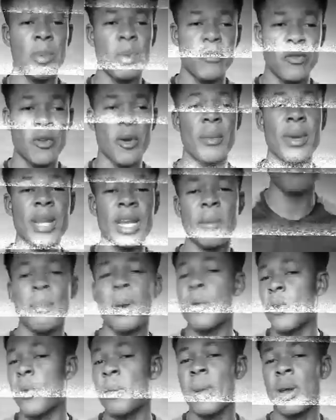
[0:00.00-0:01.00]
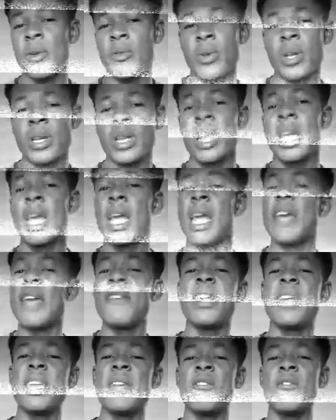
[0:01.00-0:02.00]
type of comment about Real Madrid,
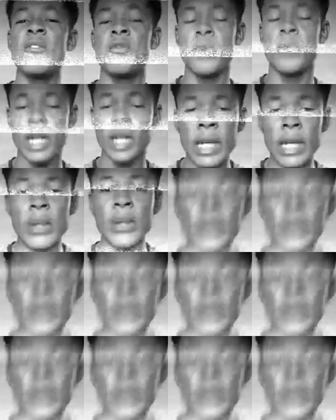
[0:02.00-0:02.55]
even if we